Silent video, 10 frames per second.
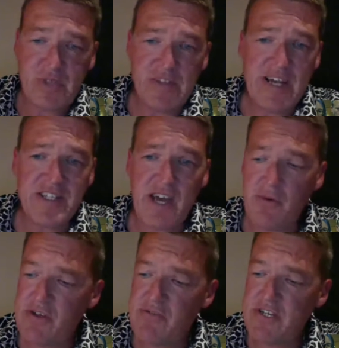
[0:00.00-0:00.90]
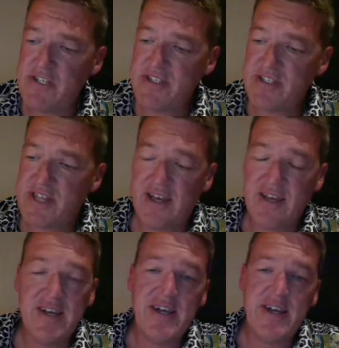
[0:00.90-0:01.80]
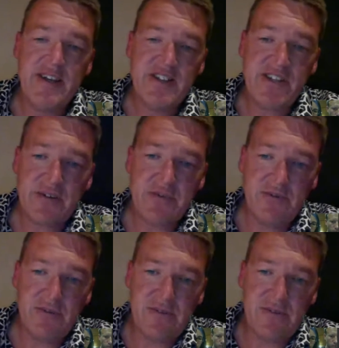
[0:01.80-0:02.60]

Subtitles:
That's the only reason it's there. So